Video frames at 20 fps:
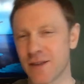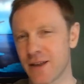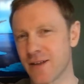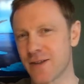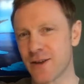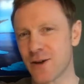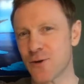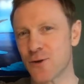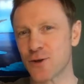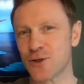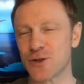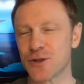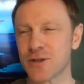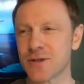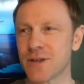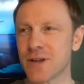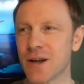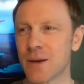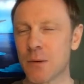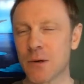the
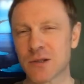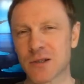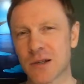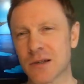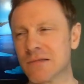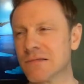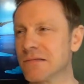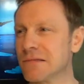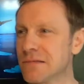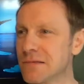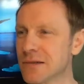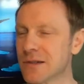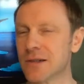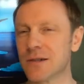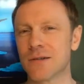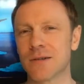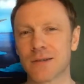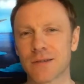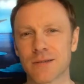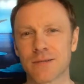ocean, then I'm always like, oh
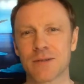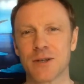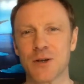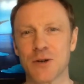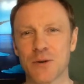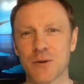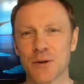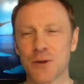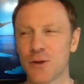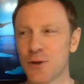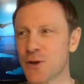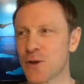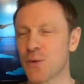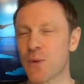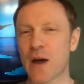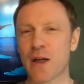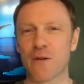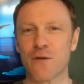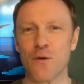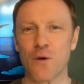God, you know, look at the
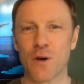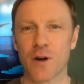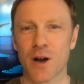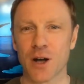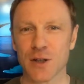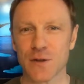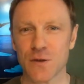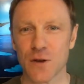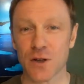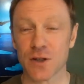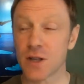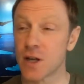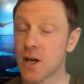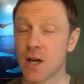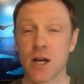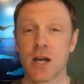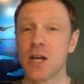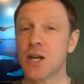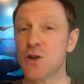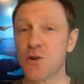weather forecast first.
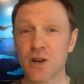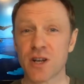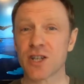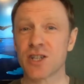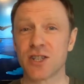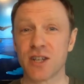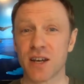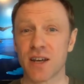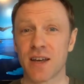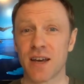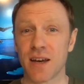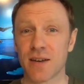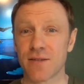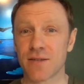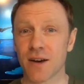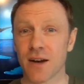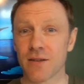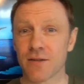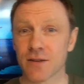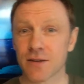You don't get sick cave
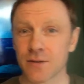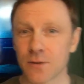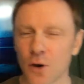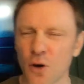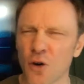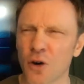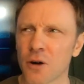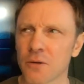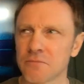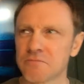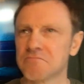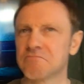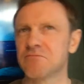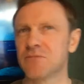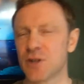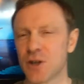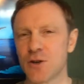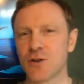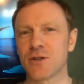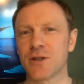diving, or
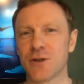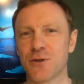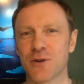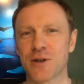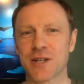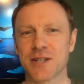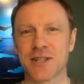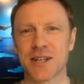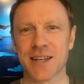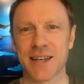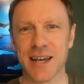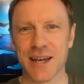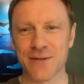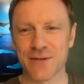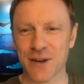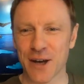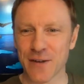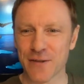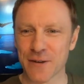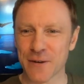usually don't get sick cave
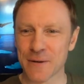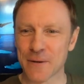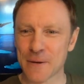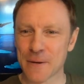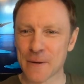diving.